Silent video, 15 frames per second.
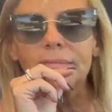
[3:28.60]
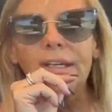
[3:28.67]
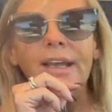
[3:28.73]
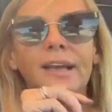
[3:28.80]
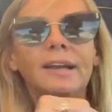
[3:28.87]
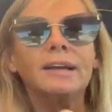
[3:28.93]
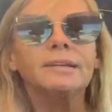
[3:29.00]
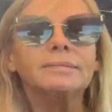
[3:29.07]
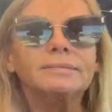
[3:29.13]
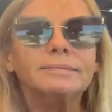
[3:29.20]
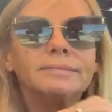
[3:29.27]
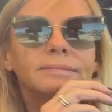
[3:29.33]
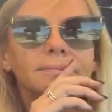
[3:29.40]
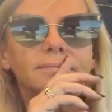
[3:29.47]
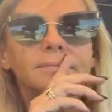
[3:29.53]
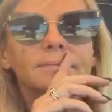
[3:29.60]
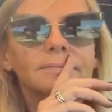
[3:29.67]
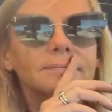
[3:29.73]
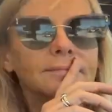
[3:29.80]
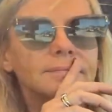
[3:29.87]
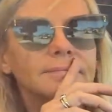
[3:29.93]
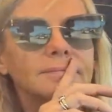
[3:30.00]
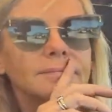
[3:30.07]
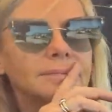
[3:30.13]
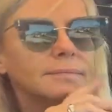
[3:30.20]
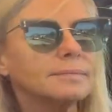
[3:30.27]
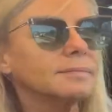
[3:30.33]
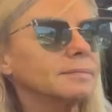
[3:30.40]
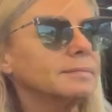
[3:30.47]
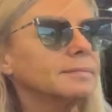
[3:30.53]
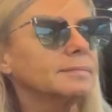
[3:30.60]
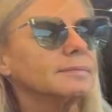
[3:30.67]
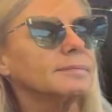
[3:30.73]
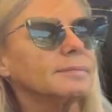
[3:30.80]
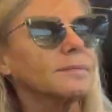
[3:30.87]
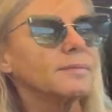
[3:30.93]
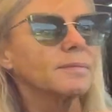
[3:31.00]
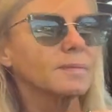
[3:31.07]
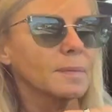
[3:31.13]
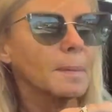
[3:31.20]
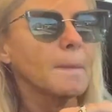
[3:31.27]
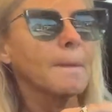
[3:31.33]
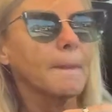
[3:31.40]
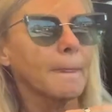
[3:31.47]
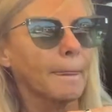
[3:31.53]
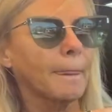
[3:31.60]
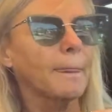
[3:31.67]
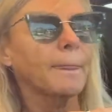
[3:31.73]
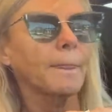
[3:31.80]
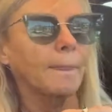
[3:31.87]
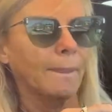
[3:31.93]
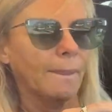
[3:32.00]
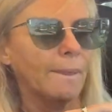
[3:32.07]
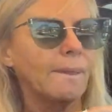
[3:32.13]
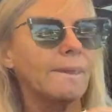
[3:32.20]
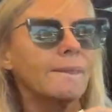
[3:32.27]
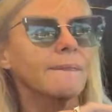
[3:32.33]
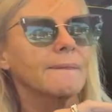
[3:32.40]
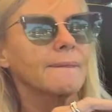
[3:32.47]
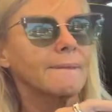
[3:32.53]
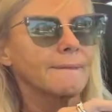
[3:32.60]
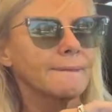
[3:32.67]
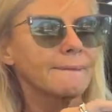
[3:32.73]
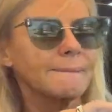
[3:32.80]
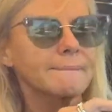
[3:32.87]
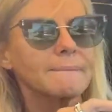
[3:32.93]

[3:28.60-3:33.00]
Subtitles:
No words are spoken by the person on screen.